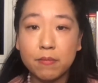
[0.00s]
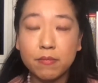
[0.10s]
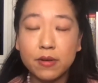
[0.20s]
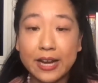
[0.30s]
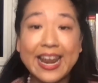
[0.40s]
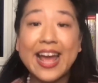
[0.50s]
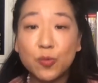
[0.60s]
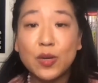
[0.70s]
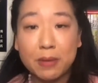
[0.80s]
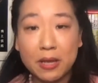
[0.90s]
connect
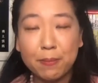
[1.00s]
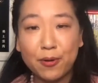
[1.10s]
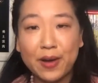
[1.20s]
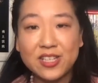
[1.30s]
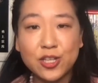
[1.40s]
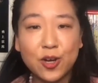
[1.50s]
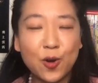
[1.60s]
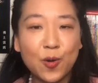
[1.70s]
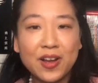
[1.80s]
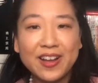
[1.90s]
with people. And
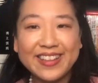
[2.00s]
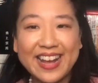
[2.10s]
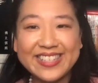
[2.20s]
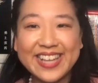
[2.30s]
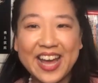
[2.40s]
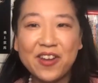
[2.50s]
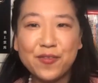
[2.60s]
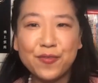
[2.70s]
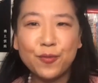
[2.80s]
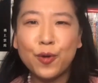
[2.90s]
so that's kind
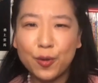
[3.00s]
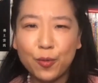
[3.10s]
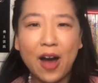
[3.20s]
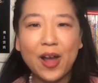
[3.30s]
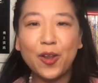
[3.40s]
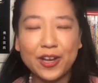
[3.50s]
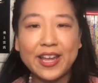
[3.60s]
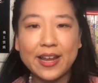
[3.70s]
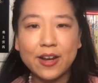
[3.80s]
of how I look at it.